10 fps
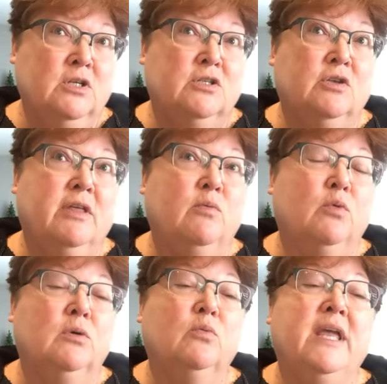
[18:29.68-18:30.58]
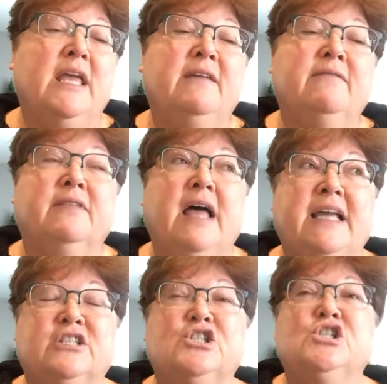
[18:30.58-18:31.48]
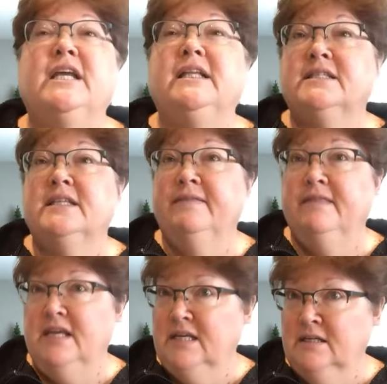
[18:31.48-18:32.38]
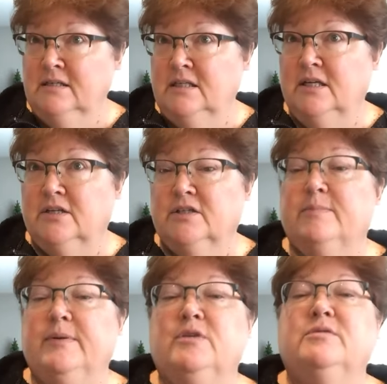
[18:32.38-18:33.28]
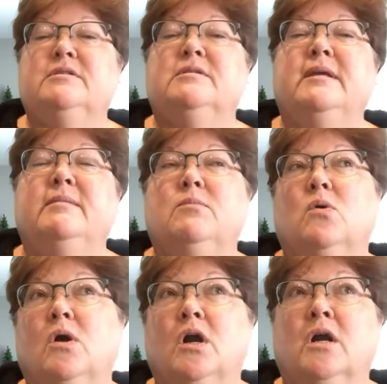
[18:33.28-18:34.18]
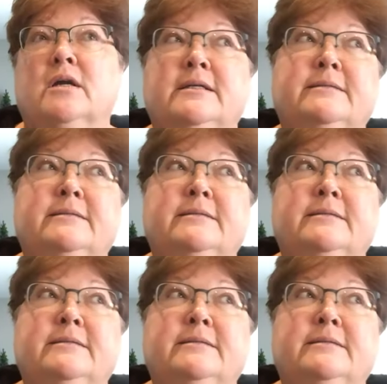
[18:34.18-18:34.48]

So they will weave like sheets and things that are supposed to be more